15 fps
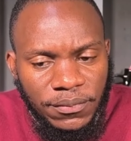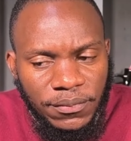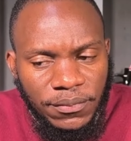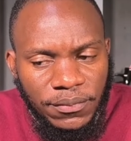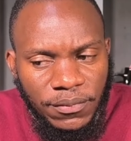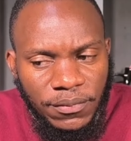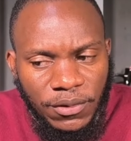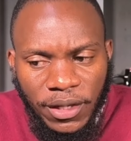
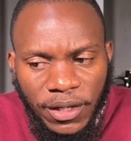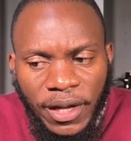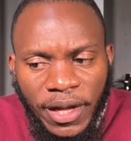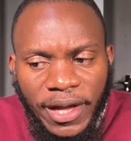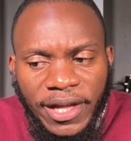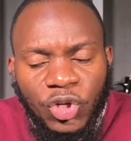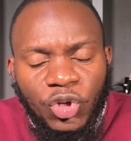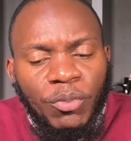Okay.
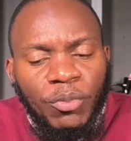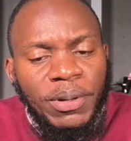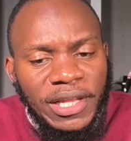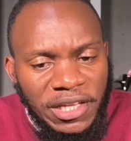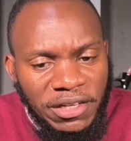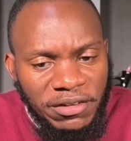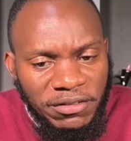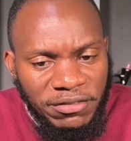And do you
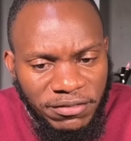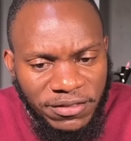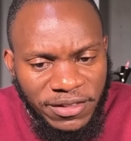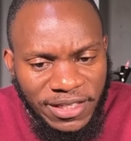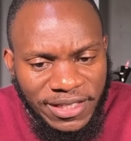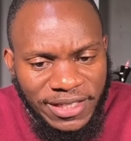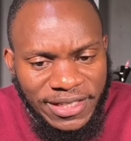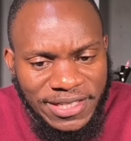believe
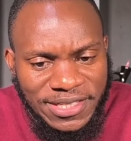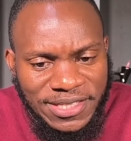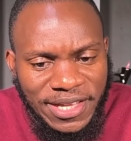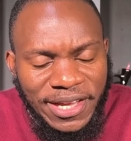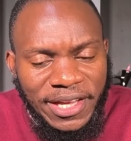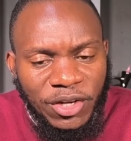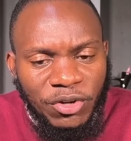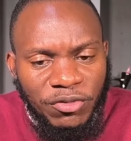that he is the
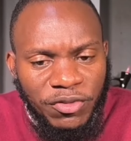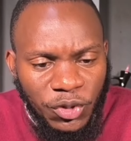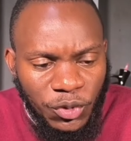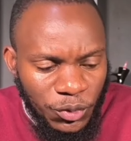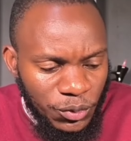head of you?